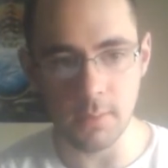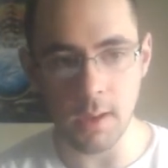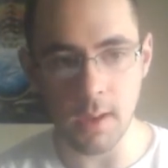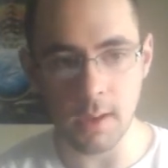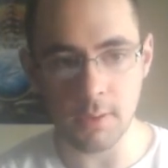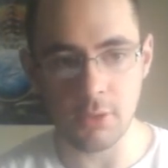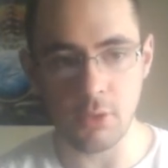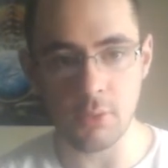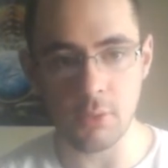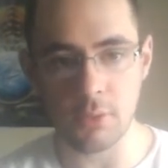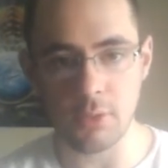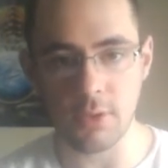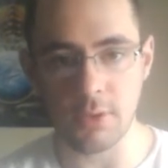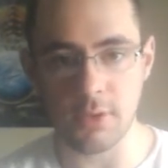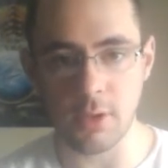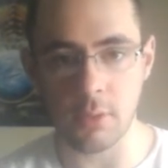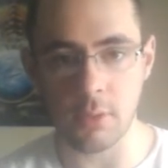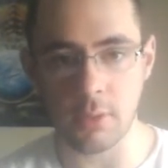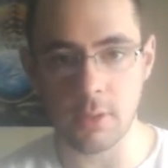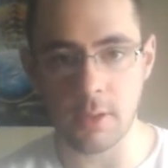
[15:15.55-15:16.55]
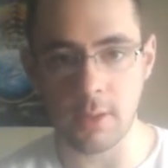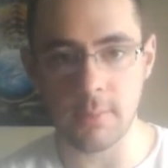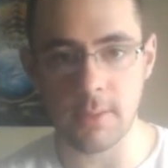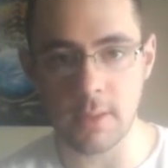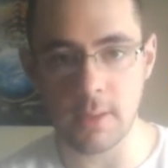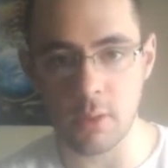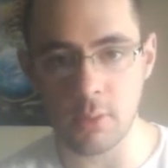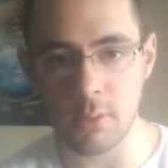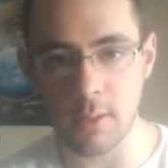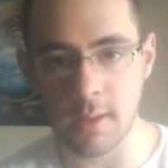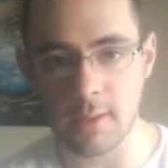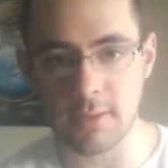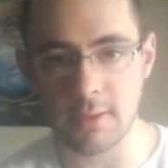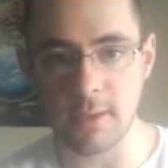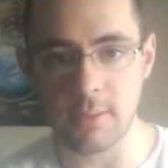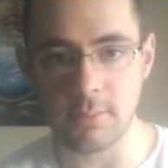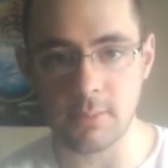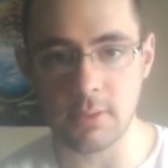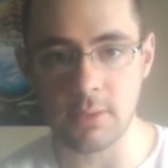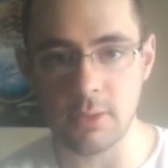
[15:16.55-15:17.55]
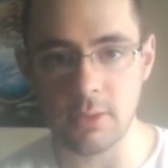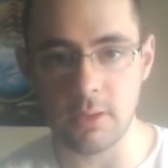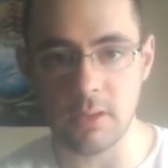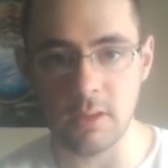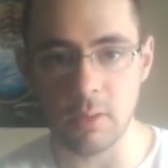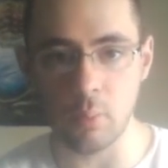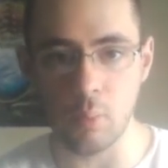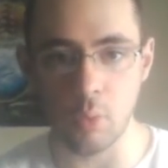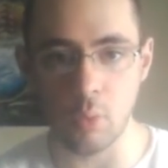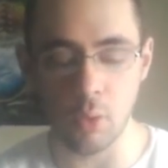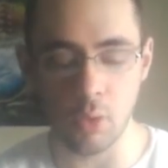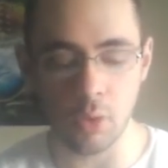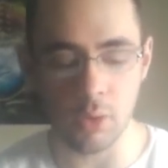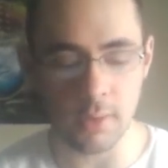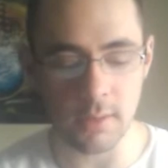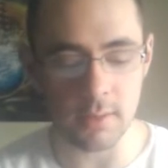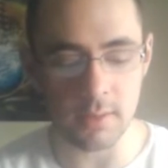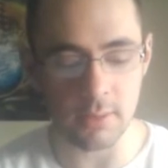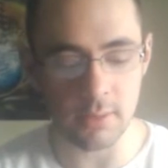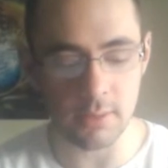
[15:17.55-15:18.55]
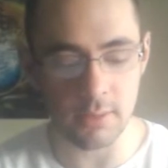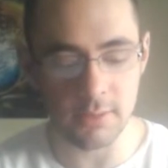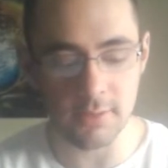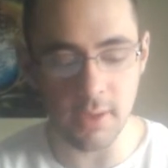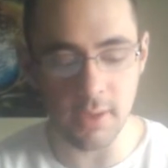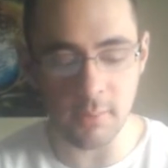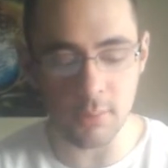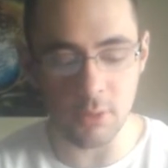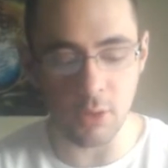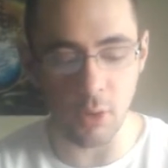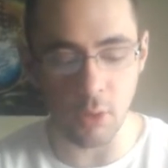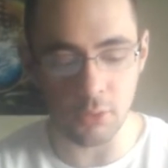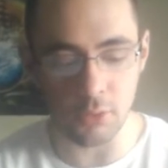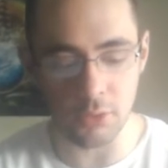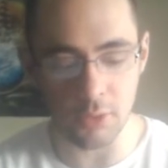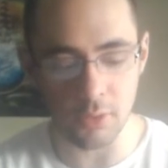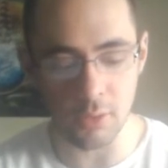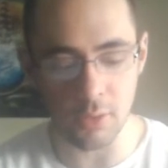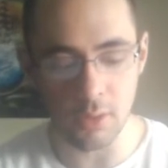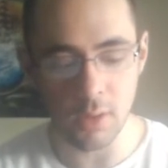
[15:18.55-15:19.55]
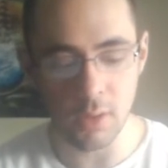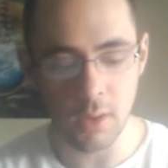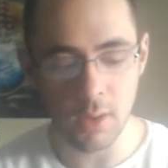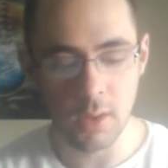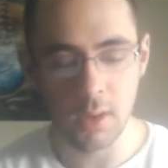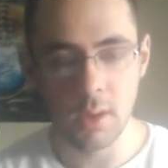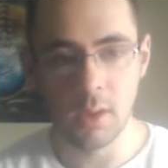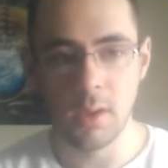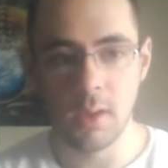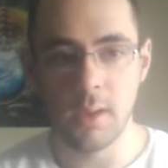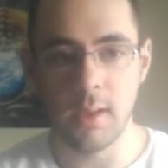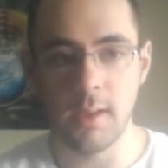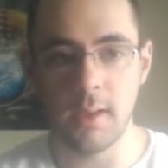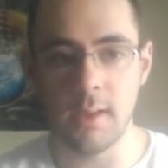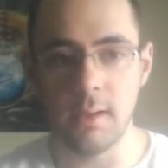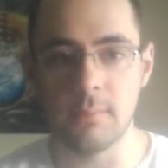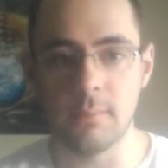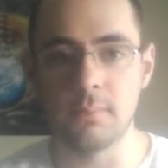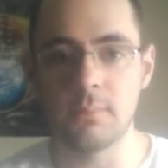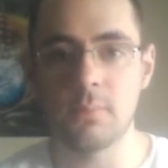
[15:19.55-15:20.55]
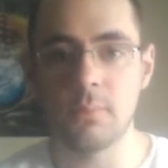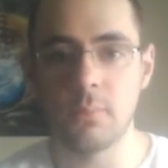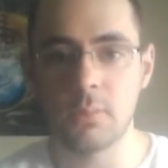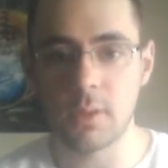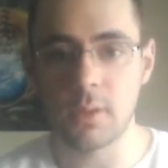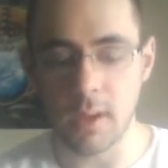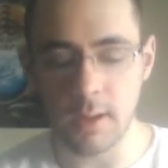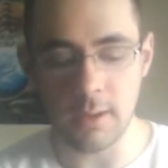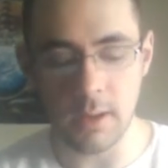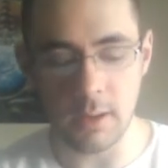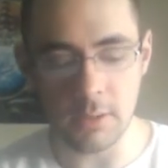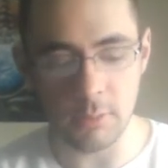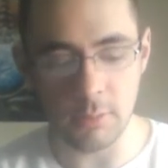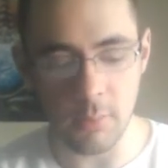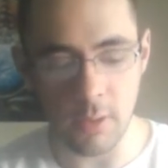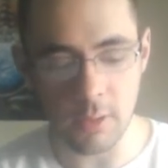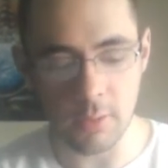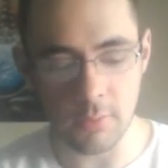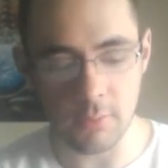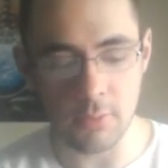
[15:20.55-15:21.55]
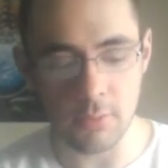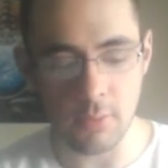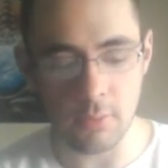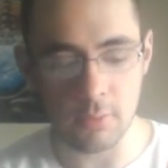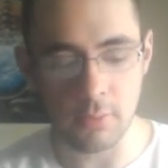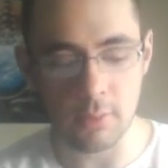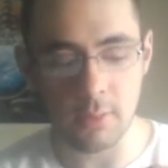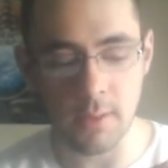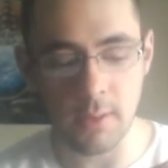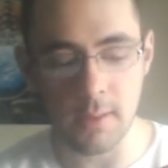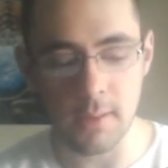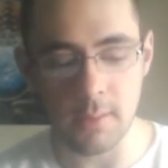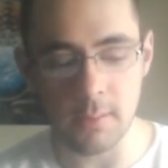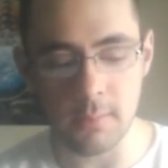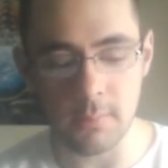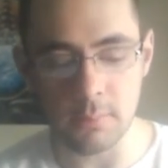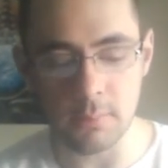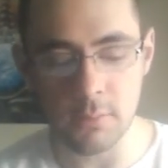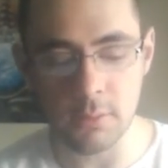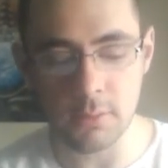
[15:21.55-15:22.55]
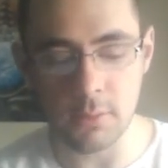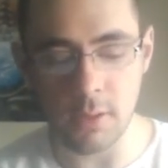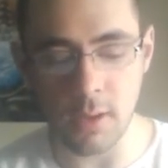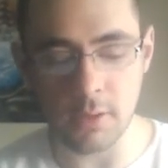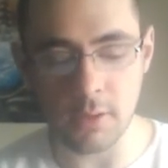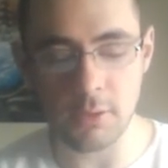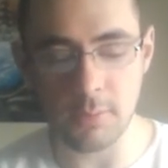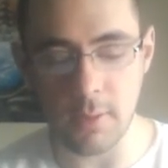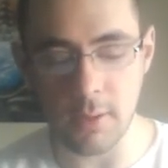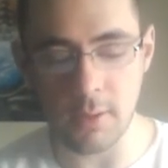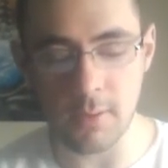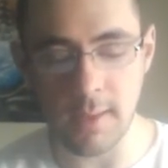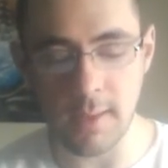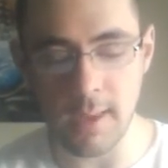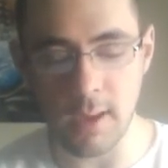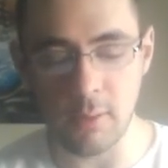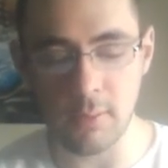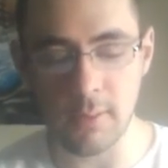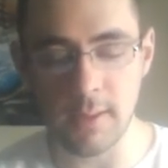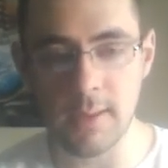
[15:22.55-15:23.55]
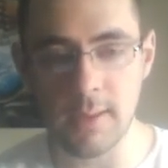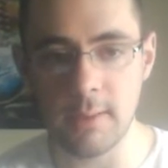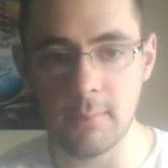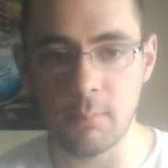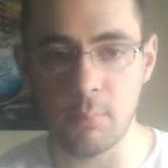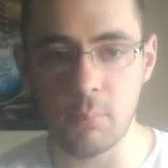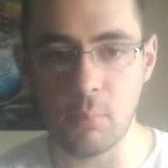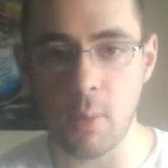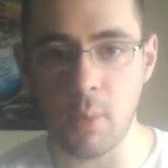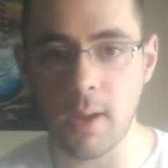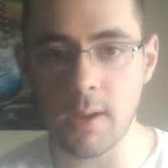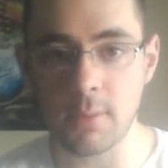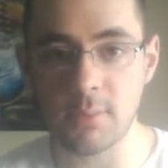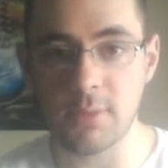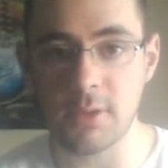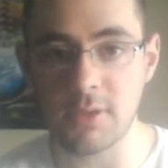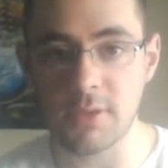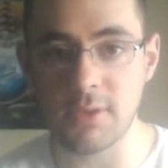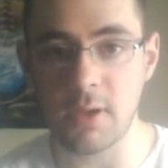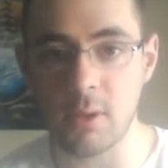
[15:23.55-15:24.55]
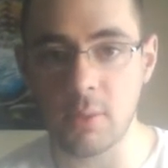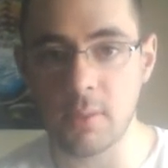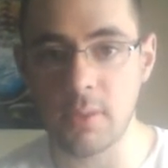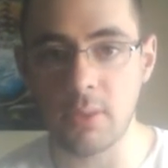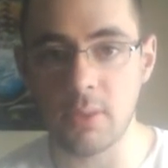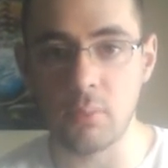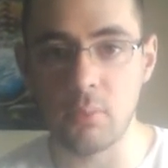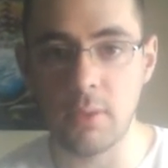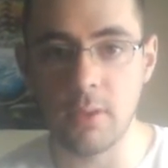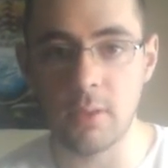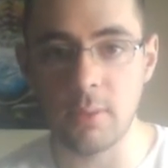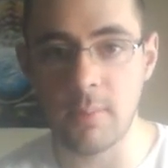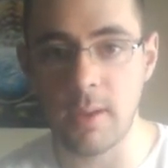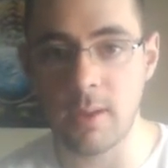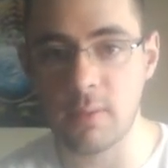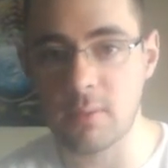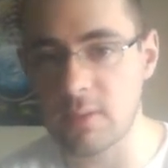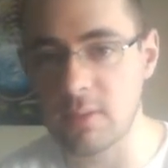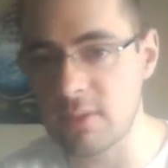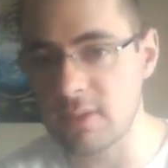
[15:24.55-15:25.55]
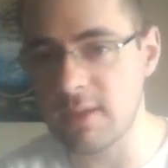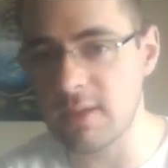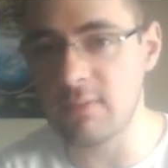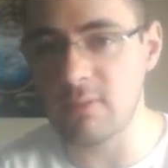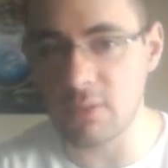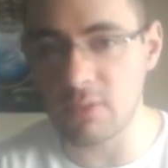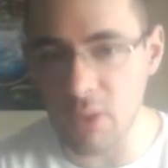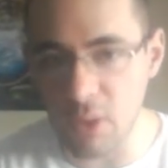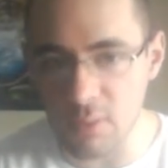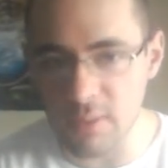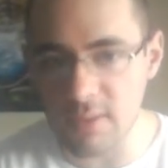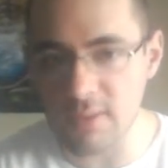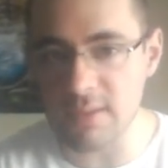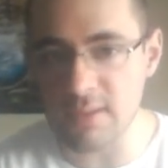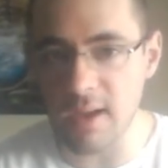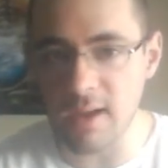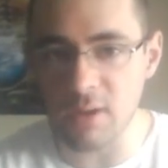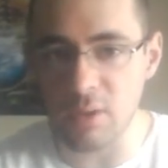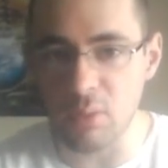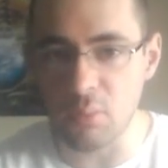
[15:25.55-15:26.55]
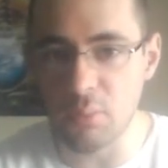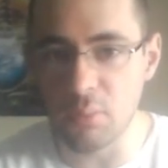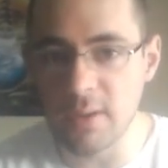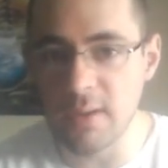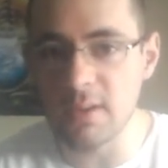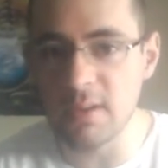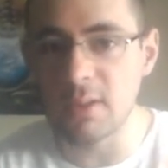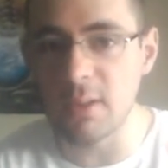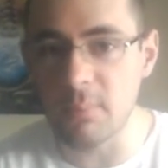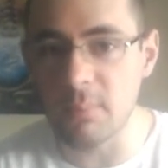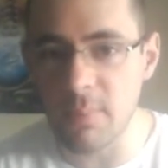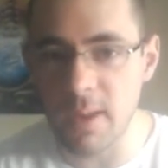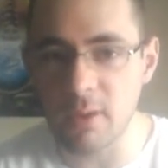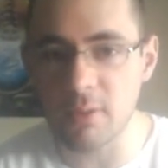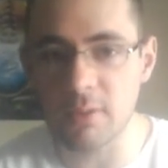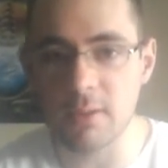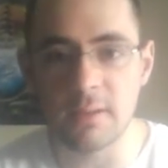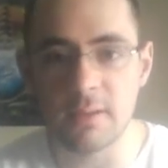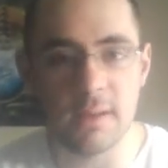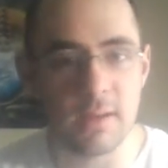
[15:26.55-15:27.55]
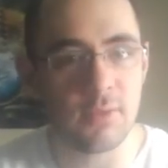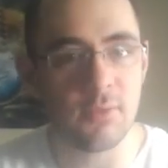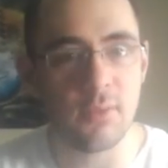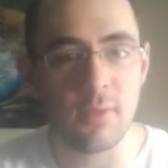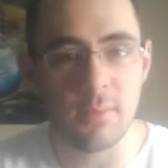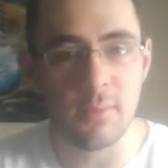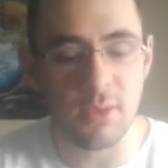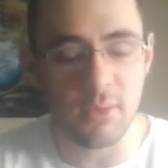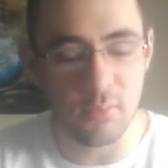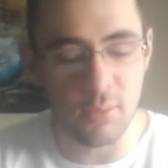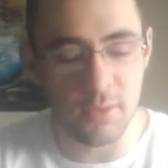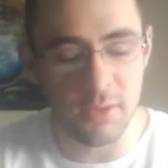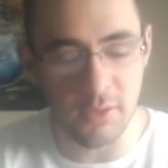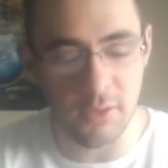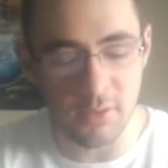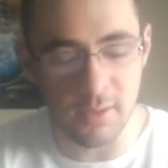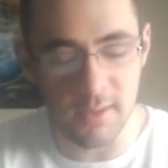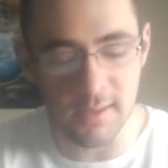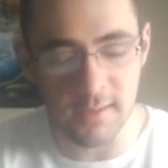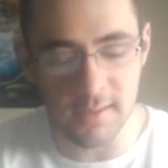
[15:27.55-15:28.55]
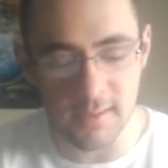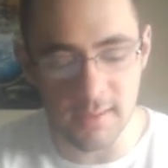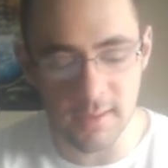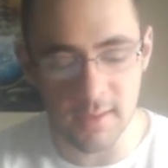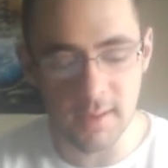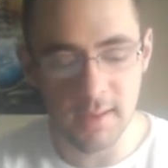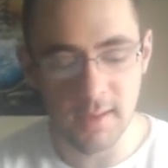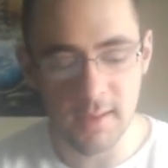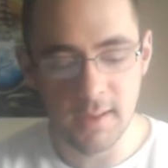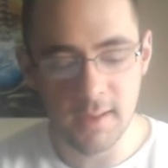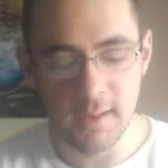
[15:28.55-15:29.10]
Antonio Cesaro coming out, accepting the award, and Zeb Coulter got on the microphone and talked about how he brought up Cesaro in the Real Americans, even though he's not a real American, he's from Switzerland,